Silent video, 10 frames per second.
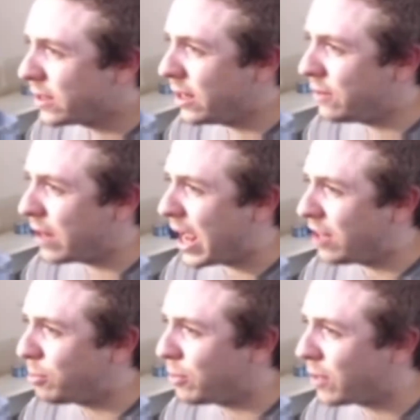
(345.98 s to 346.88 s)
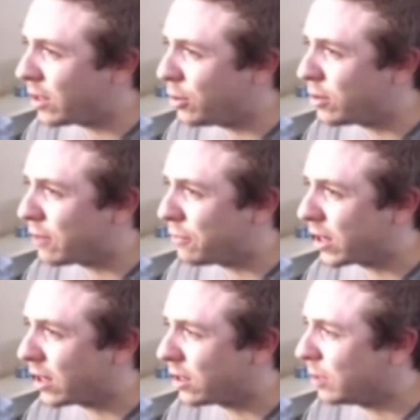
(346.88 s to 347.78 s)
They didn't even ask me if they could use that
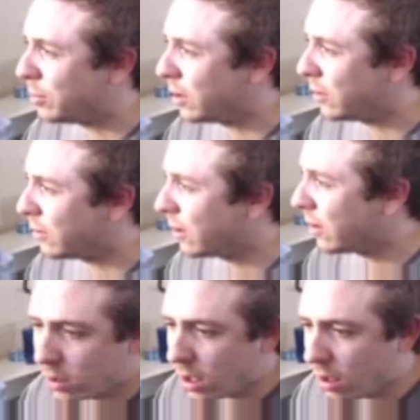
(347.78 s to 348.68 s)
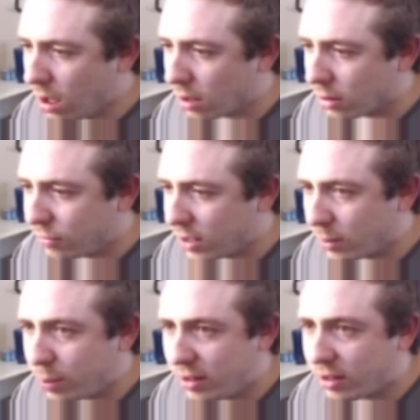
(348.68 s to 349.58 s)
fucking clip, dude. They are. They're
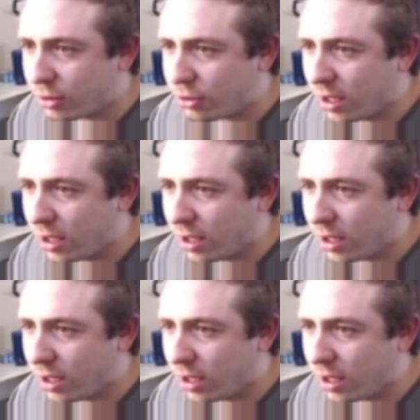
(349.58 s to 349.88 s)
fucking pieces of